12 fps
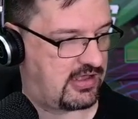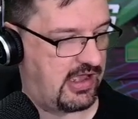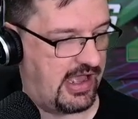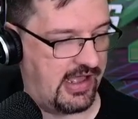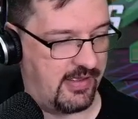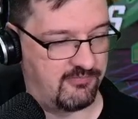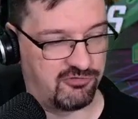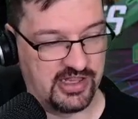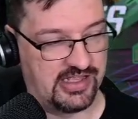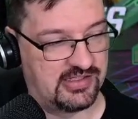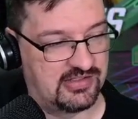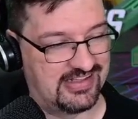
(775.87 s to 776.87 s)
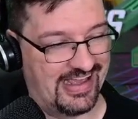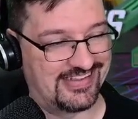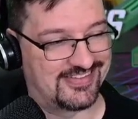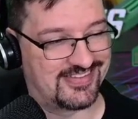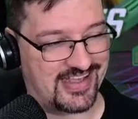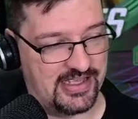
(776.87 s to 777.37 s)
I'm really
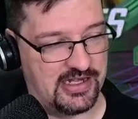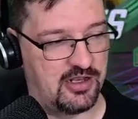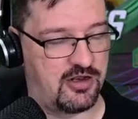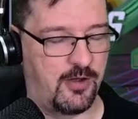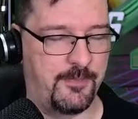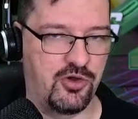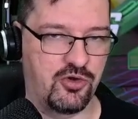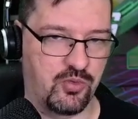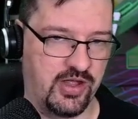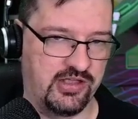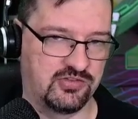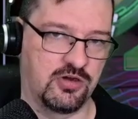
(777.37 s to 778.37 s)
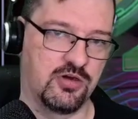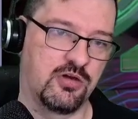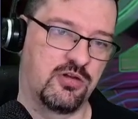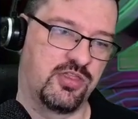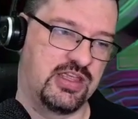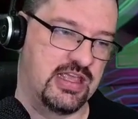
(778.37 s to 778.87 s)
excited about Quasar,
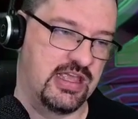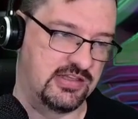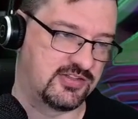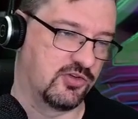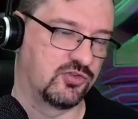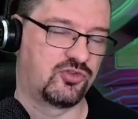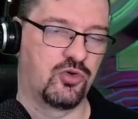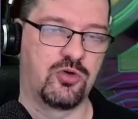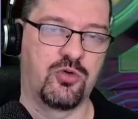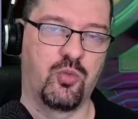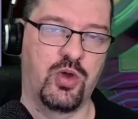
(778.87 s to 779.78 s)
the intel store, what they've